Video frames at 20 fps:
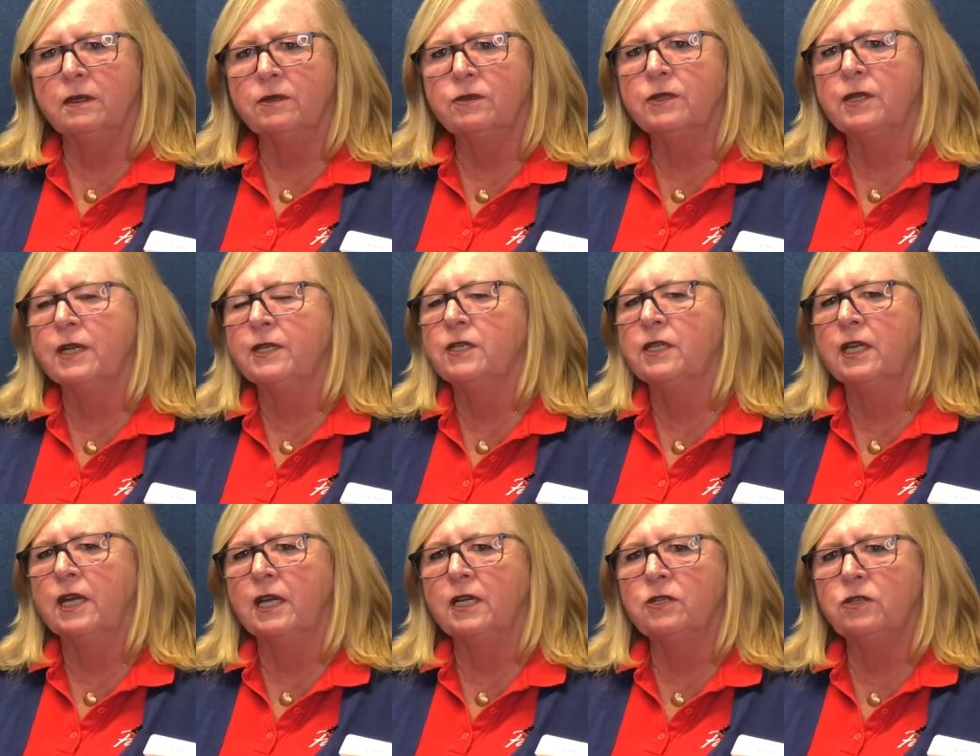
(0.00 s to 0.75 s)
There's
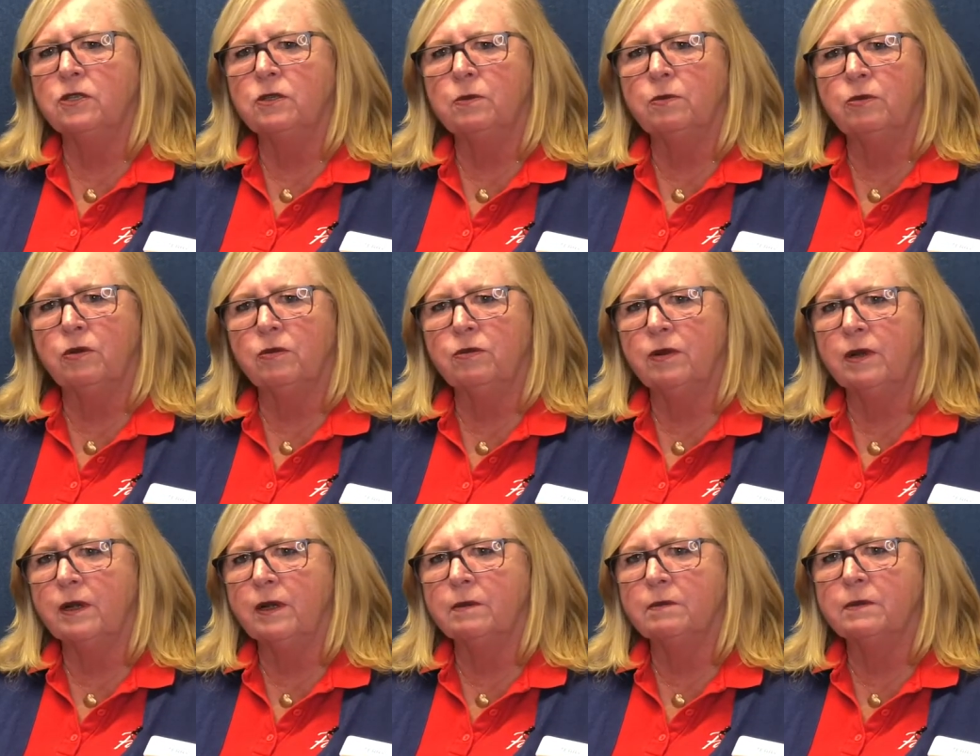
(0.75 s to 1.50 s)
educational
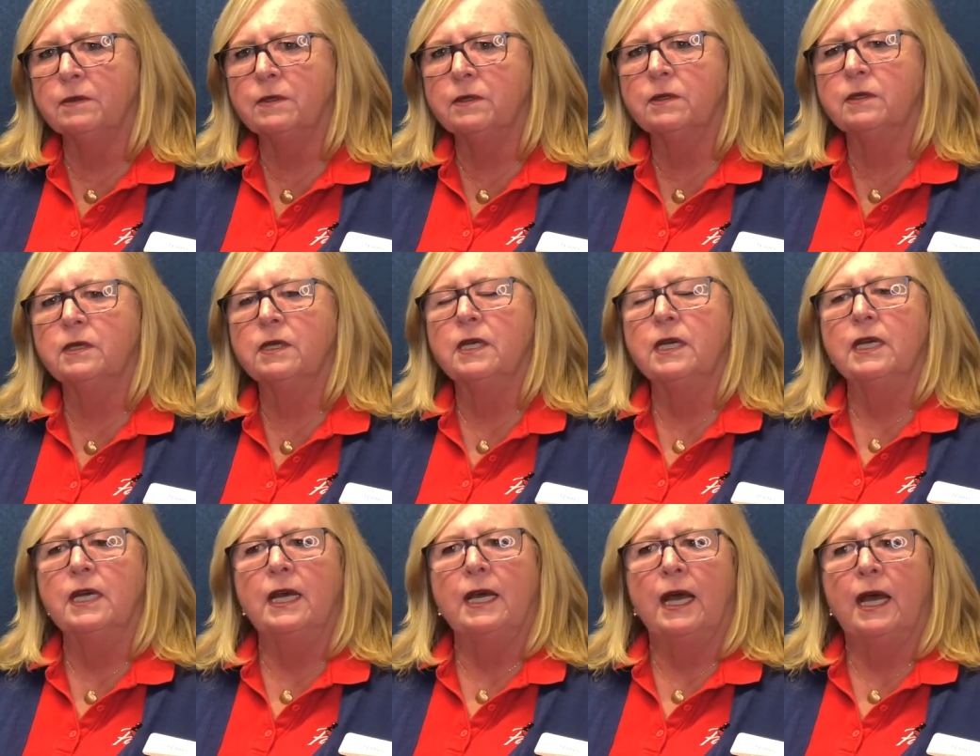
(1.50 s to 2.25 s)
programs,
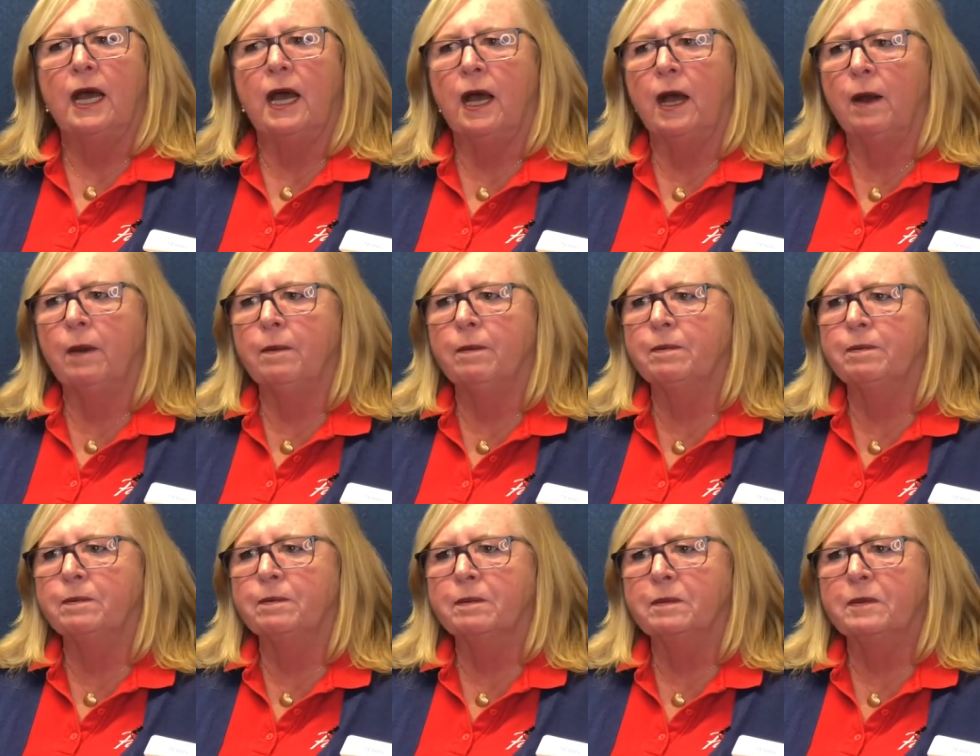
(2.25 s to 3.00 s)

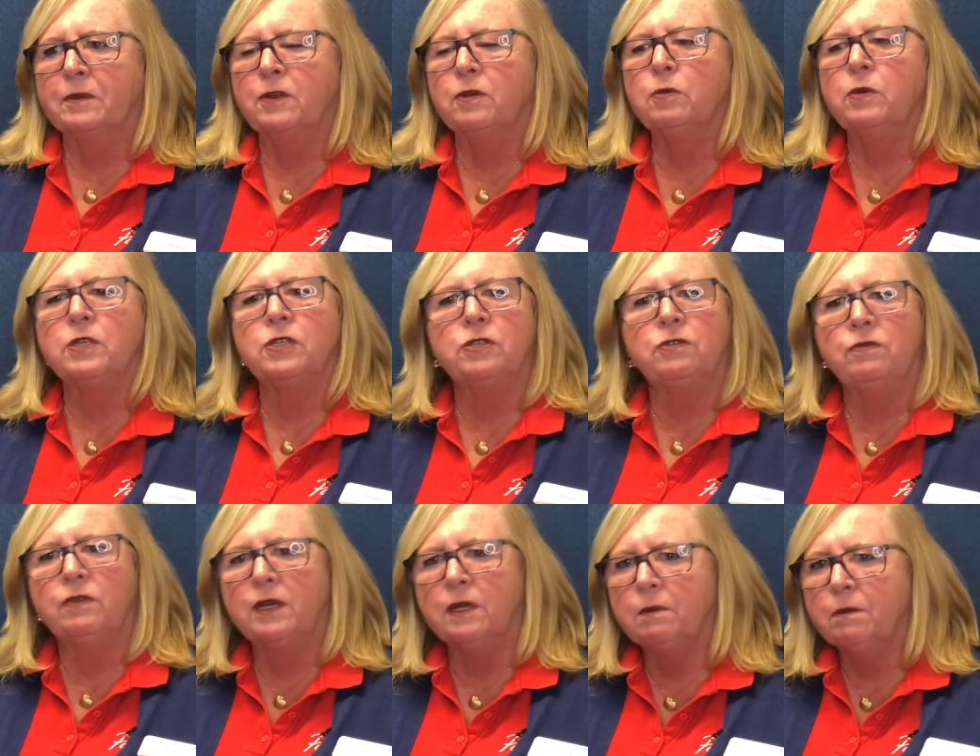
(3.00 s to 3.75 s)

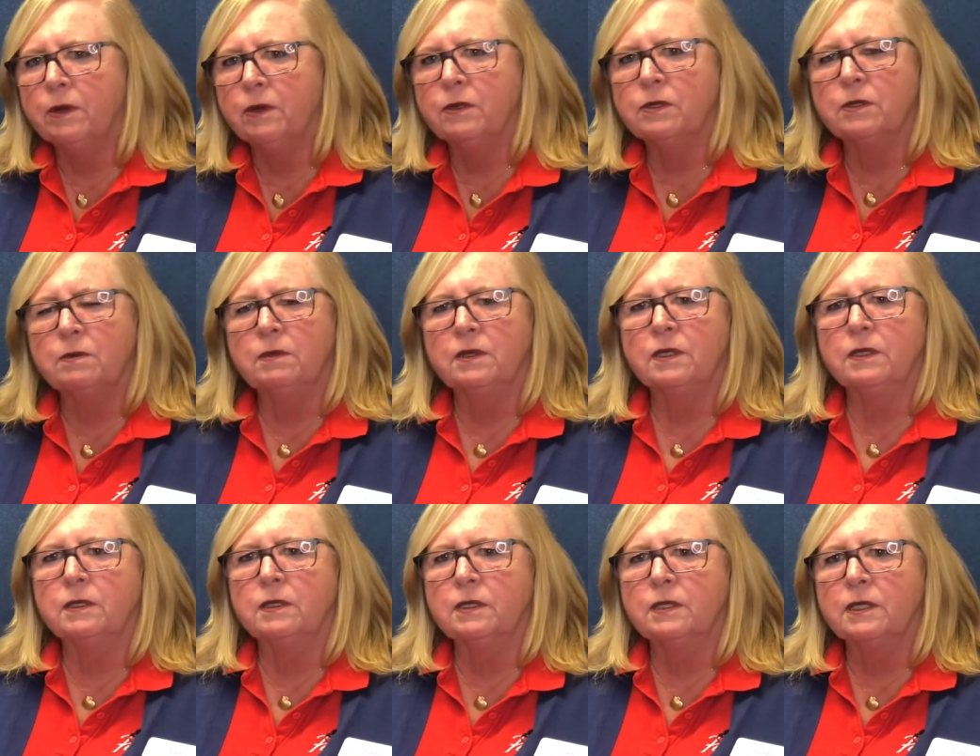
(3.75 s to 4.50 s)
tuition
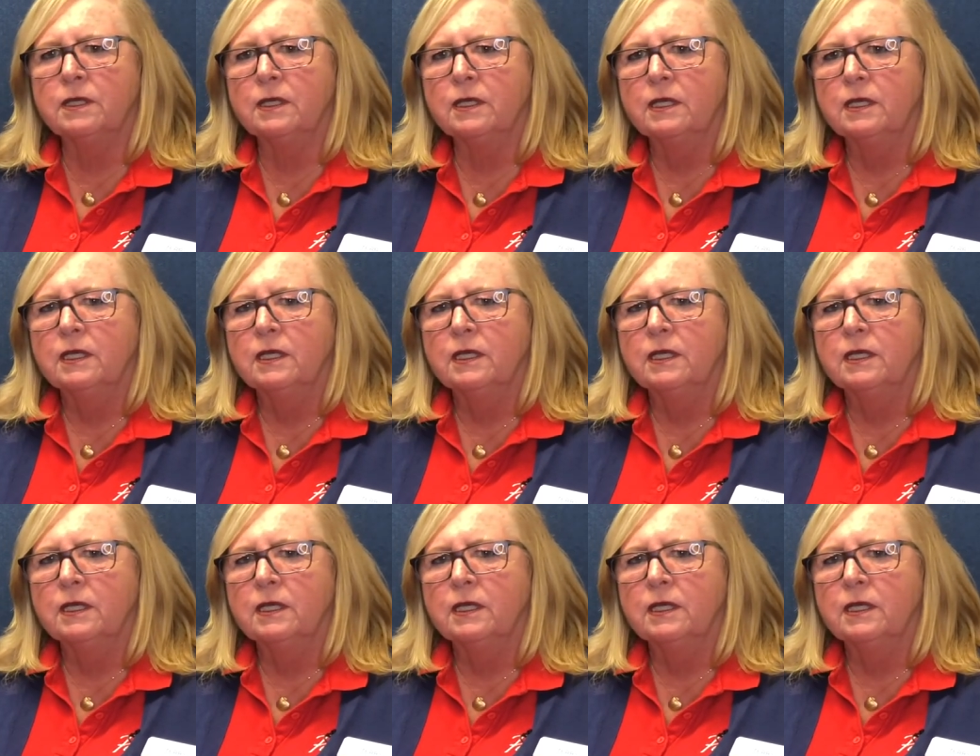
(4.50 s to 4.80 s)
reimbursement.